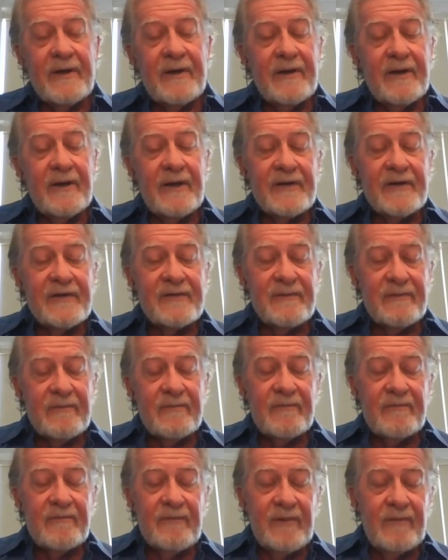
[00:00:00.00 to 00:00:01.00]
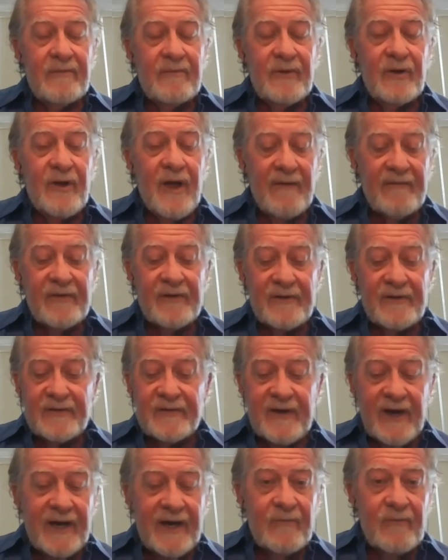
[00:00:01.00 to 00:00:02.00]
it's, you have to
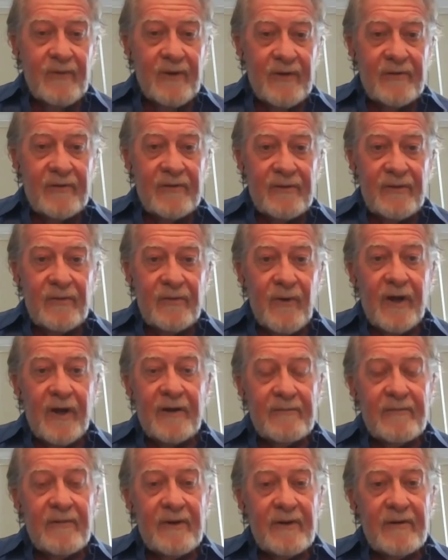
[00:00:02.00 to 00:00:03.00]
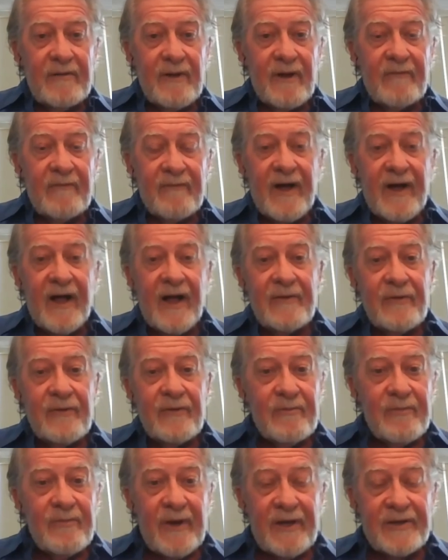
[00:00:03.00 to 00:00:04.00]
decide whether you want a
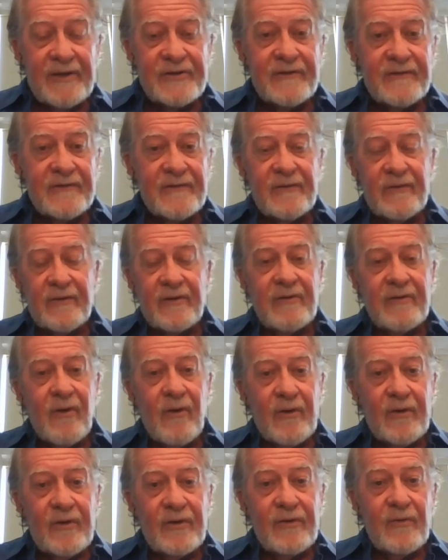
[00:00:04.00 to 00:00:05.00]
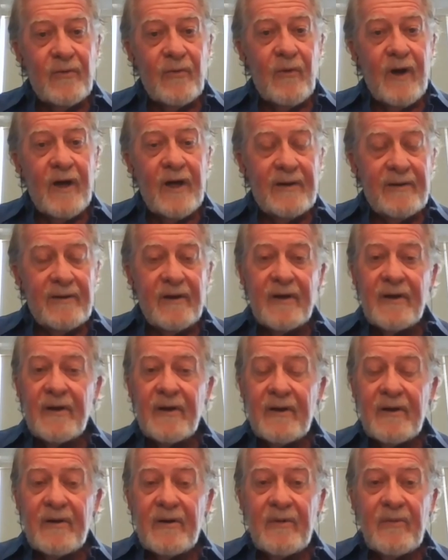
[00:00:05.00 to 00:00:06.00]
volume patients or you want
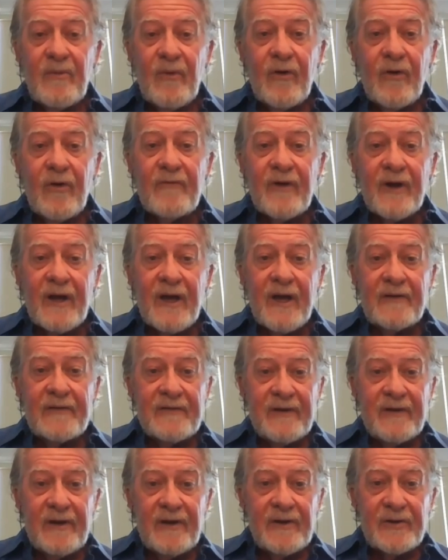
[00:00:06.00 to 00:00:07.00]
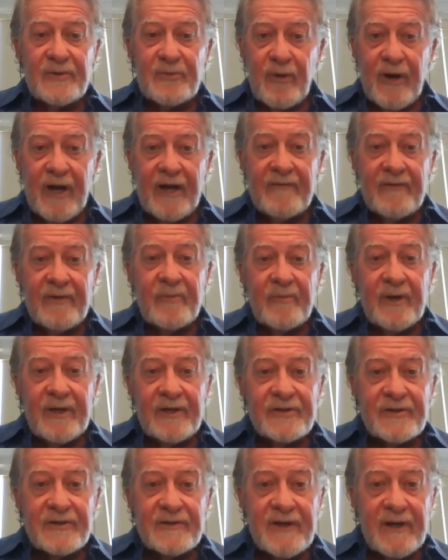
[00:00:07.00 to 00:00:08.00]
more of a concierge private
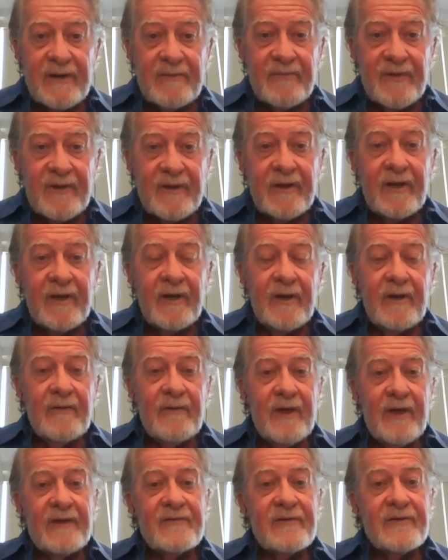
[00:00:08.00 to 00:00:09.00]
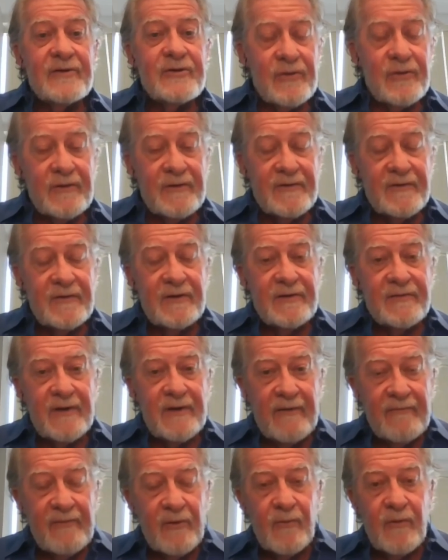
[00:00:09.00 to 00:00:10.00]
patient type thing. That's a choice that
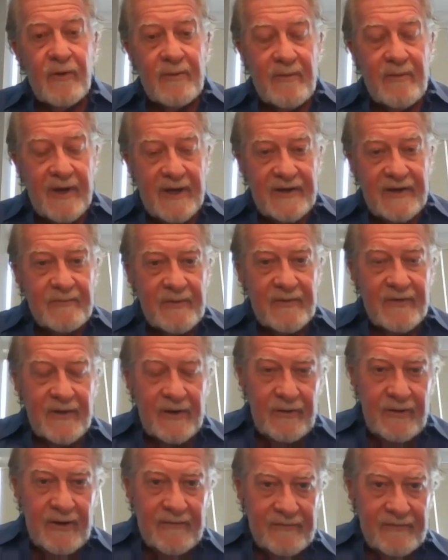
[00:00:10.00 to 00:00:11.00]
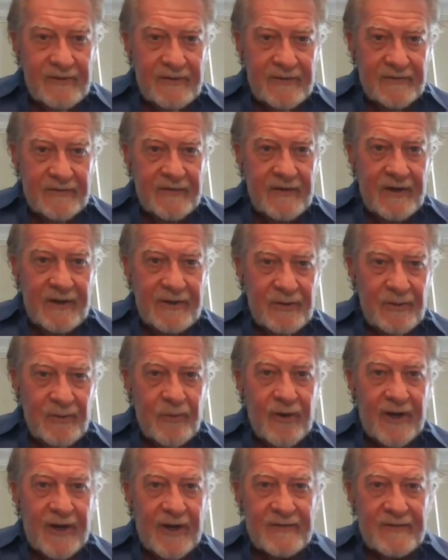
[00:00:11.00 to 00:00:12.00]
everyone makes, but then you have to design your
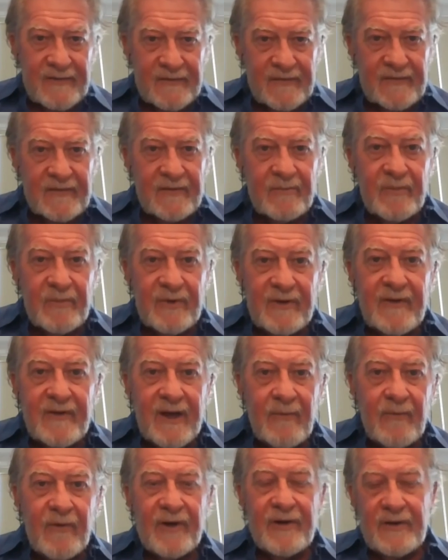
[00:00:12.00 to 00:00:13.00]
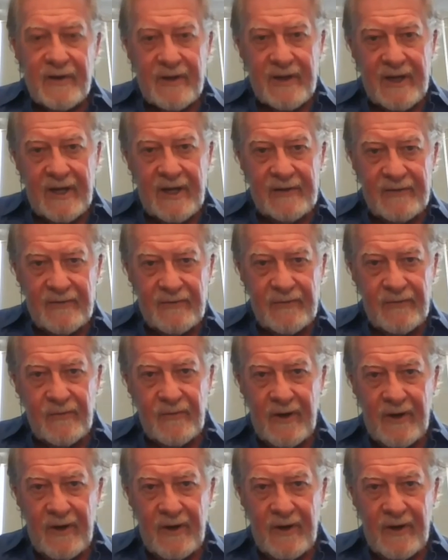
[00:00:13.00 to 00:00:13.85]
practice to be that way. You can't do